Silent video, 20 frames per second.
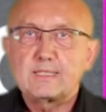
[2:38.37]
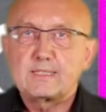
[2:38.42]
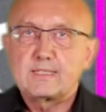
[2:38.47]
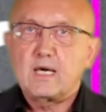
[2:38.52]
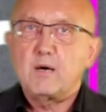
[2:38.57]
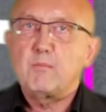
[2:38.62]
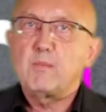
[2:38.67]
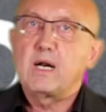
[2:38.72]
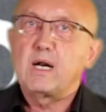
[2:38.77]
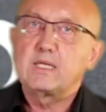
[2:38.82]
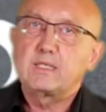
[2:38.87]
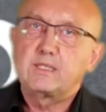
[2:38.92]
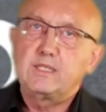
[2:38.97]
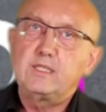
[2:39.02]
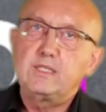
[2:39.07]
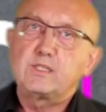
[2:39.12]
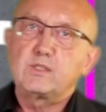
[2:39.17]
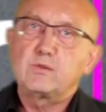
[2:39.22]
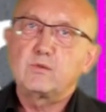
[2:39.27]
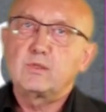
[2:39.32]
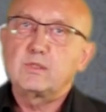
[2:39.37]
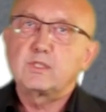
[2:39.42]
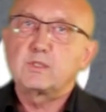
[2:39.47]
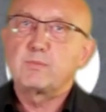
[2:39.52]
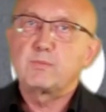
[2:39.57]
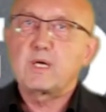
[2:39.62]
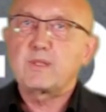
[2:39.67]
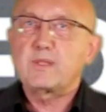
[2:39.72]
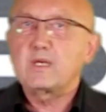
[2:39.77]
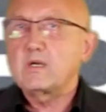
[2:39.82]
some IT students,
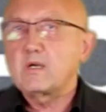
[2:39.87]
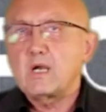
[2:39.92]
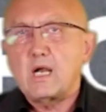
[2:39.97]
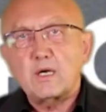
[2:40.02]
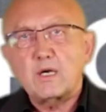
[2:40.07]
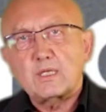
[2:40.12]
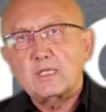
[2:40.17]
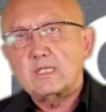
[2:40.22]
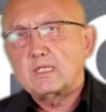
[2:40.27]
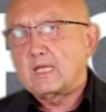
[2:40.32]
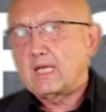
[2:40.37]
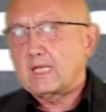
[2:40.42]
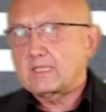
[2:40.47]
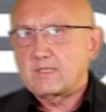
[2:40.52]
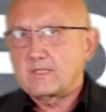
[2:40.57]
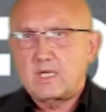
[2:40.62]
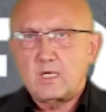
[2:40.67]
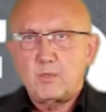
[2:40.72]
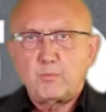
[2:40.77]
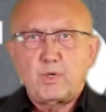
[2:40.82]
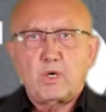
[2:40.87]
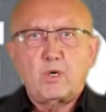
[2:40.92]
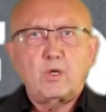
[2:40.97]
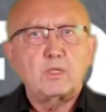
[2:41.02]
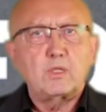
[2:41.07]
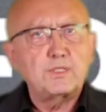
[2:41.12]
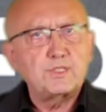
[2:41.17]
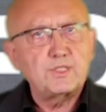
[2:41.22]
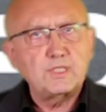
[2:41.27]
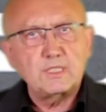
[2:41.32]
but there are architects, there are
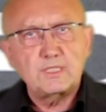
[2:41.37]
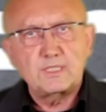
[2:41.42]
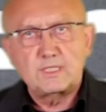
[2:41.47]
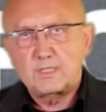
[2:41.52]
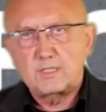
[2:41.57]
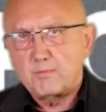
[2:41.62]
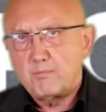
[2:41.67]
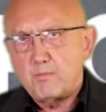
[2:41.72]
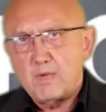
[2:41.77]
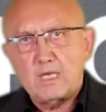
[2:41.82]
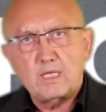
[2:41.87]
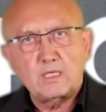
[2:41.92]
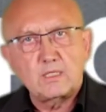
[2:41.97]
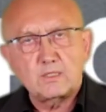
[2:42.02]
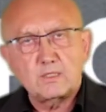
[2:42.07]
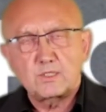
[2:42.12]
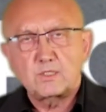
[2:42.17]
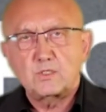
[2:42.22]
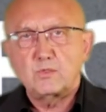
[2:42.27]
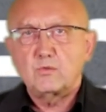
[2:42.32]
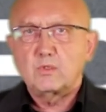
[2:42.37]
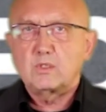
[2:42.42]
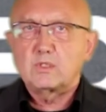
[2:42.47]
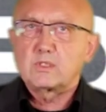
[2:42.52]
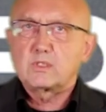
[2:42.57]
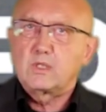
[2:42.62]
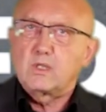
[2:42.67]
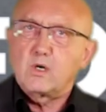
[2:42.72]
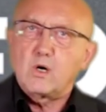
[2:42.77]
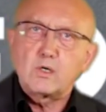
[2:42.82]
biologists, medical
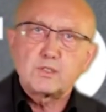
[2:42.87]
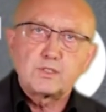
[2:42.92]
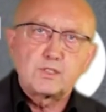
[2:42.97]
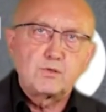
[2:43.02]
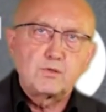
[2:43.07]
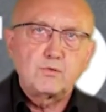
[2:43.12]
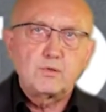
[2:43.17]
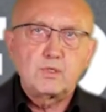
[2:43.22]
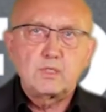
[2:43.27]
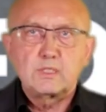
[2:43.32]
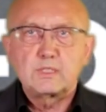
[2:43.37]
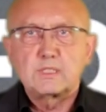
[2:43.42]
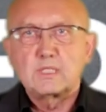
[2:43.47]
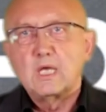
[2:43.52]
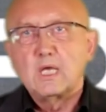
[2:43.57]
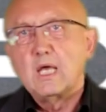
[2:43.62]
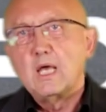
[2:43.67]
students, law students,